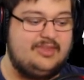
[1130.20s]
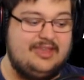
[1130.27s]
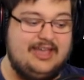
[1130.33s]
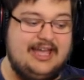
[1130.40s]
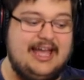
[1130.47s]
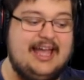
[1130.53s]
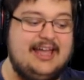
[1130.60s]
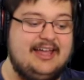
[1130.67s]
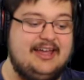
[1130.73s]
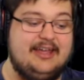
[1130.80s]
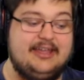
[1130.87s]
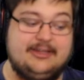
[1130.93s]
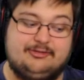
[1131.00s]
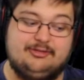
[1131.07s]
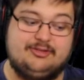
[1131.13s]

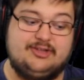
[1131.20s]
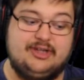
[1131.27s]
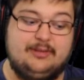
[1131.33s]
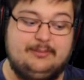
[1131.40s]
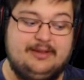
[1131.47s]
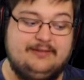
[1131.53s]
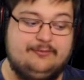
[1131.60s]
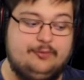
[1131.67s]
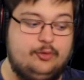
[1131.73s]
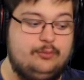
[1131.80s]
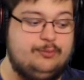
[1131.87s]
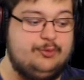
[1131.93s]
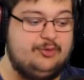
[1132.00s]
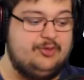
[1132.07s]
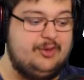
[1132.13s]
Aha! Interested in my
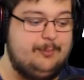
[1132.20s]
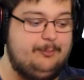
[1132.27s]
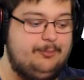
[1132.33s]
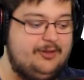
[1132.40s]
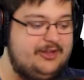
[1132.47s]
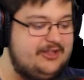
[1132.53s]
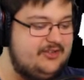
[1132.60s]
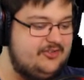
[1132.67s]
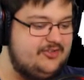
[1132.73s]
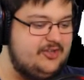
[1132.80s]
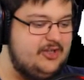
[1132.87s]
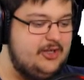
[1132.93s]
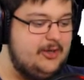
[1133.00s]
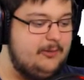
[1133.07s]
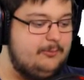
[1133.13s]
food museum, please.
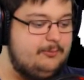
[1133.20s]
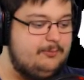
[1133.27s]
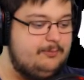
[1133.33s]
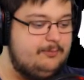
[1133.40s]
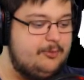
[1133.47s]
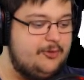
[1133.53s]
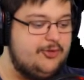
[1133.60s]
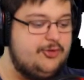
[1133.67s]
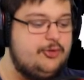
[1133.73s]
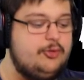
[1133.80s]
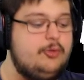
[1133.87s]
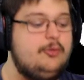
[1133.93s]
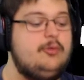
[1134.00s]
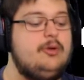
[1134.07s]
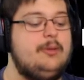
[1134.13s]

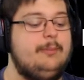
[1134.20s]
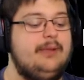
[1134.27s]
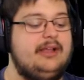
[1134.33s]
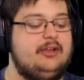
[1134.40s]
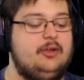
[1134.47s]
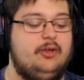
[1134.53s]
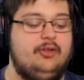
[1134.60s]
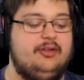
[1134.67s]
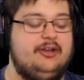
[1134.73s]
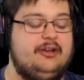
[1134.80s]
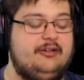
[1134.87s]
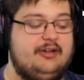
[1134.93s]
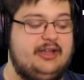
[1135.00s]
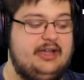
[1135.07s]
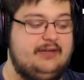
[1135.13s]
Pursue my
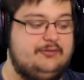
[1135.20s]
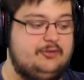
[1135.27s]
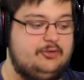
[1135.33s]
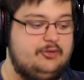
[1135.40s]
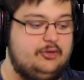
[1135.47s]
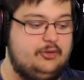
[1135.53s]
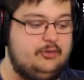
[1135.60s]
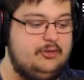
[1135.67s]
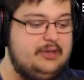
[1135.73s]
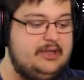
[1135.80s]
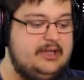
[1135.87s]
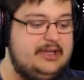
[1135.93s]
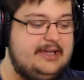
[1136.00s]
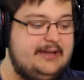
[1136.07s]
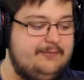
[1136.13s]
culinary after show.
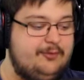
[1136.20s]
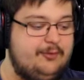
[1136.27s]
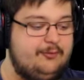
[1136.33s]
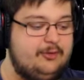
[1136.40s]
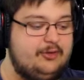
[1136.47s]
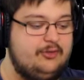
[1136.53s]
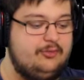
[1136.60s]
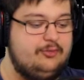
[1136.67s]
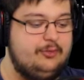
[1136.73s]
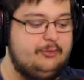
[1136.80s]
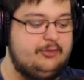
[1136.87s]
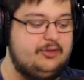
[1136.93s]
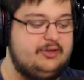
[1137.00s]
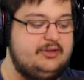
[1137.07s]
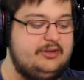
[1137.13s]
Half of the fridge is
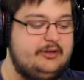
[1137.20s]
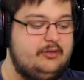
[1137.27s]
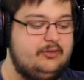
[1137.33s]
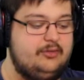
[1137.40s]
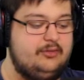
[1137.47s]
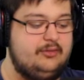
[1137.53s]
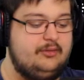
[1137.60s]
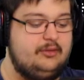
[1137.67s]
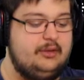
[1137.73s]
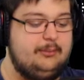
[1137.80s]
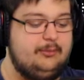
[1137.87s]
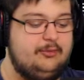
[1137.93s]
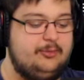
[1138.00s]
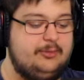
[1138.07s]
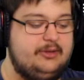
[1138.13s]
filled with containers of
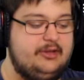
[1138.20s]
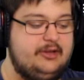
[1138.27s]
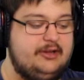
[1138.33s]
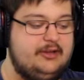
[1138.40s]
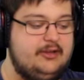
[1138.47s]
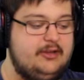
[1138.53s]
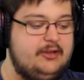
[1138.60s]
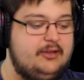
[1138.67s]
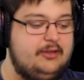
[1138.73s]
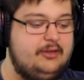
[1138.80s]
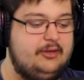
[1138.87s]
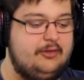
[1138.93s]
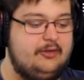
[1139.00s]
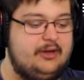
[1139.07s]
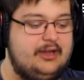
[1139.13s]
labeled spaghetti.
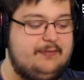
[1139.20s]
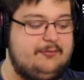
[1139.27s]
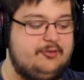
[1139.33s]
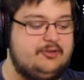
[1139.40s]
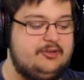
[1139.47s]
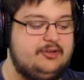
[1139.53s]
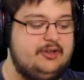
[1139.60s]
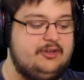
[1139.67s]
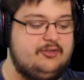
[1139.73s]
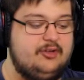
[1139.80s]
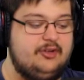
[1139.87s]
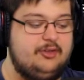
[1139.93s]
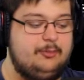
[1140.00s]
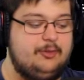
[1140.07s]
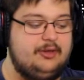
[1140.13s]
The other half is contains
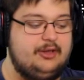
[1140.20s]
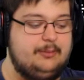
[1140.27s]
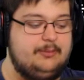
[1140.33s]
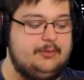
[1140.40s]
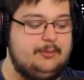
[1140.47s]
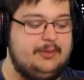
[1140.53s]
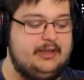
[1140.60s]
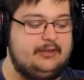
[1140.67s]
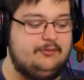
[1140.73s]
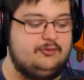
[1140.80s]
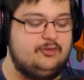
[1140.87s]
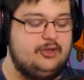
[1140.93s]
nothing but an empty bag of